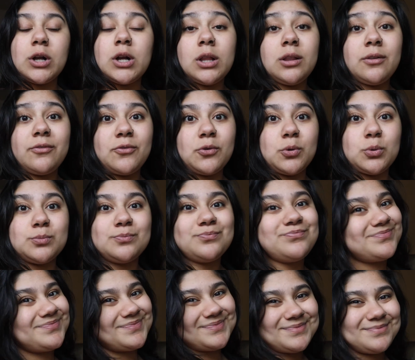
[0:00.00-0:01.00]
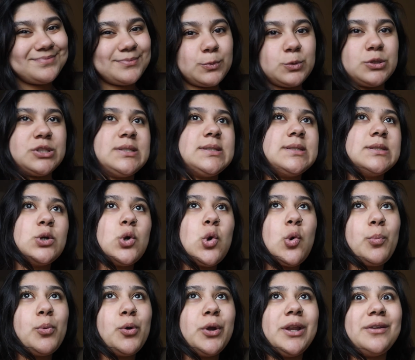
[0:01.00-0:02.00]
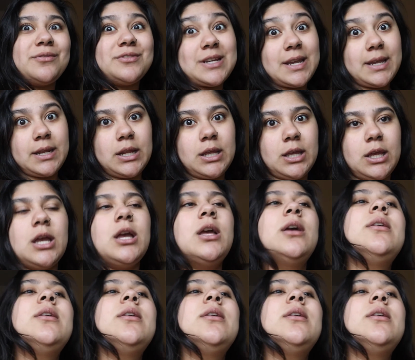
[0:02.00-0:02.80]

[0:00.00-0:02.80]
colorful, which is the whole point of dieting.